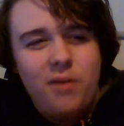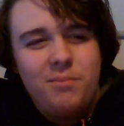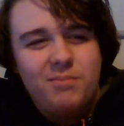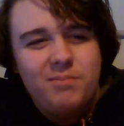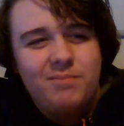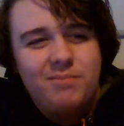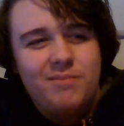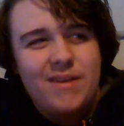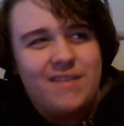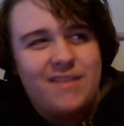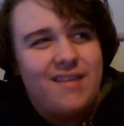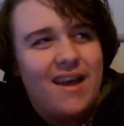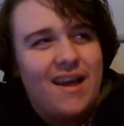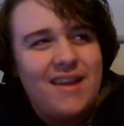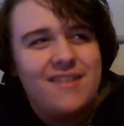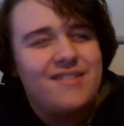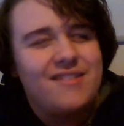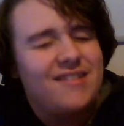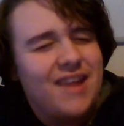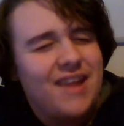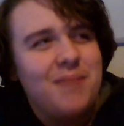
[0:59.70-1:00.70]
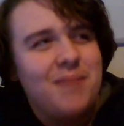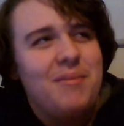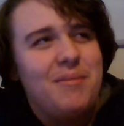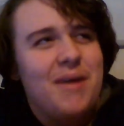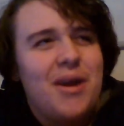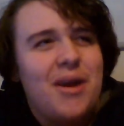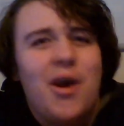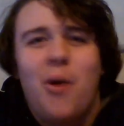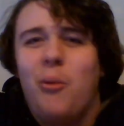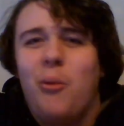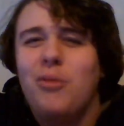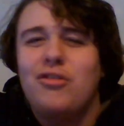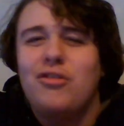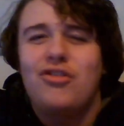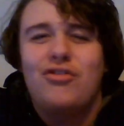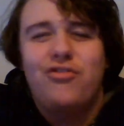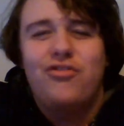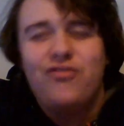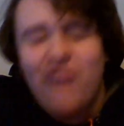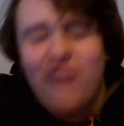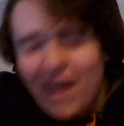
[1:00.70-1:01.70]
is that his name, was
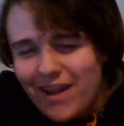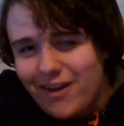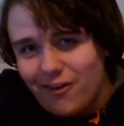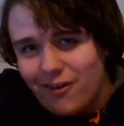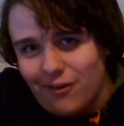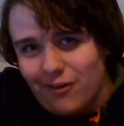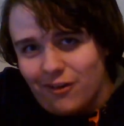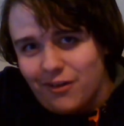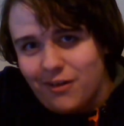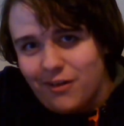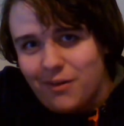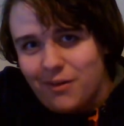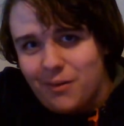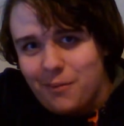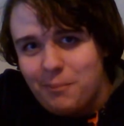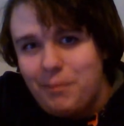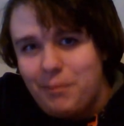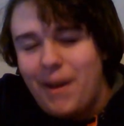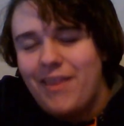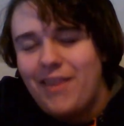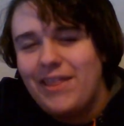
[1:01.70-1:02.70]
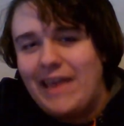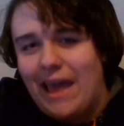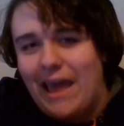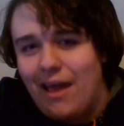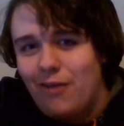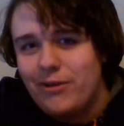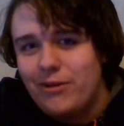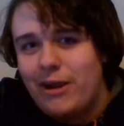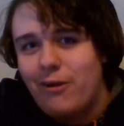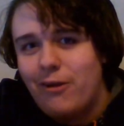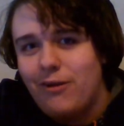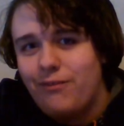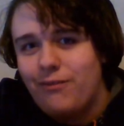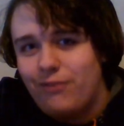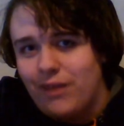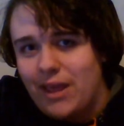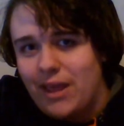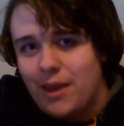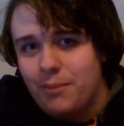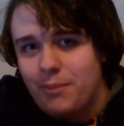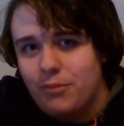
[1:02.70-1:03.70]
fired by the Calgary
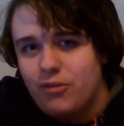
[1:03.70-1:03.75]
Flames,